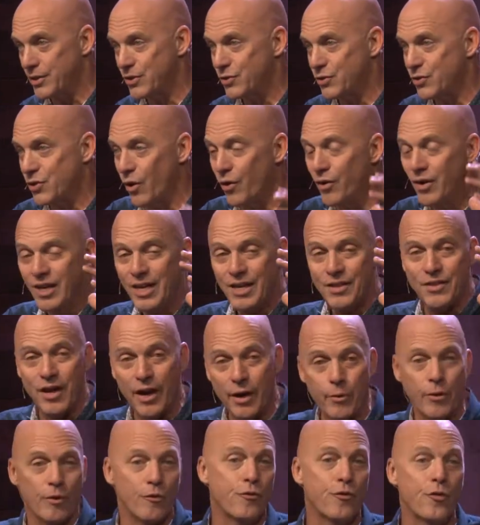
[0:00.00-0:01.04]
So they
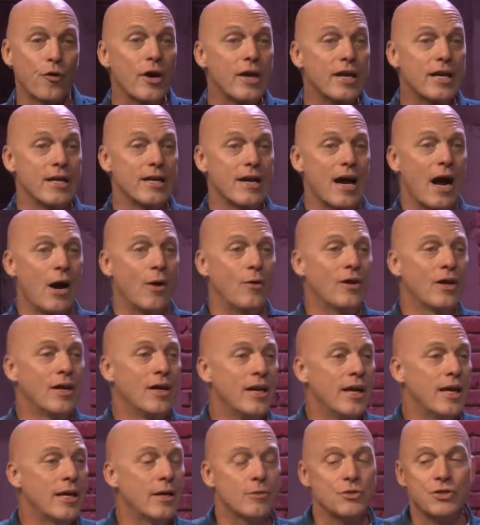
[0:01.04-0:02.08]
were freaking out,
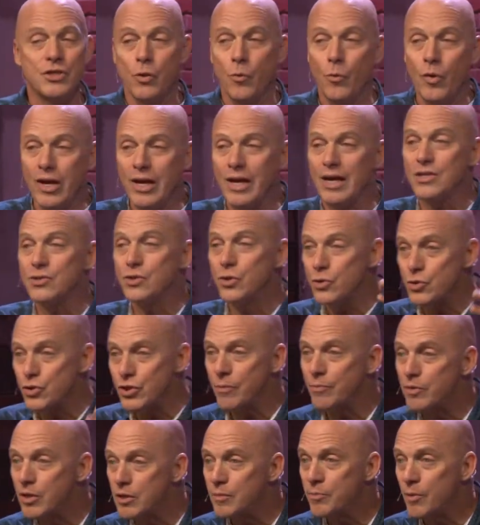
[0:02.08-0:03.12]
and they were saying, we got to do
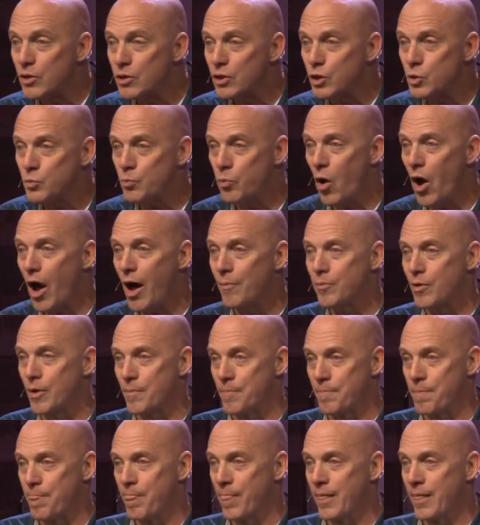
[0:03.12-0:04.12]
something about this problem.